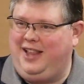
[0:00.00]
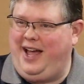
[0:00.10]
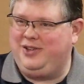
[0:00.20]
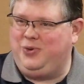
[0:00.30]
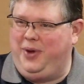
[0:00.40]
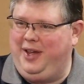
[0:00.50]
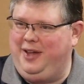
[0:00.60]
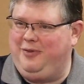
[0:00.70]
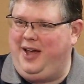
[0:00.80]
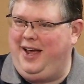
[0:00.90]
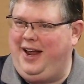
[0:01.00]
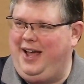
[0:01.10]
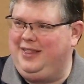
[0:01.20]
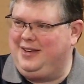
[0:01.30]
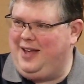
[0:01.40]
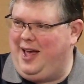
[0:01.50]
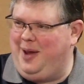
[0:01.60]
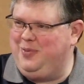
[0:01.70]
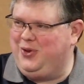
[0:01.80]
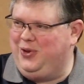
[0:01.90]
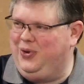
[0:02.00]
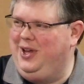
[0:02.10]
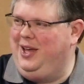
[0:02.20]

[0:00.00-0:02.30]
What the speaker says: last week if I had had the time to